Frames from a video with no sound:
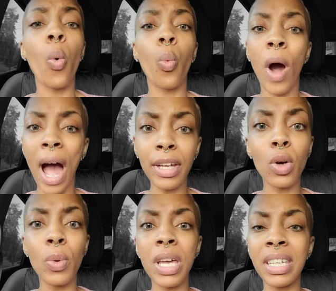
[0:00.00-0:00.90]
Why
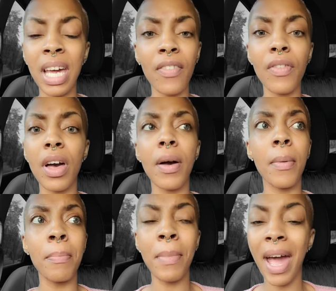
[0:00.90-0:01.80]
do we give
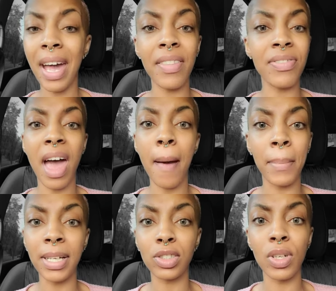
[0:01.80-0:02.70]
men that much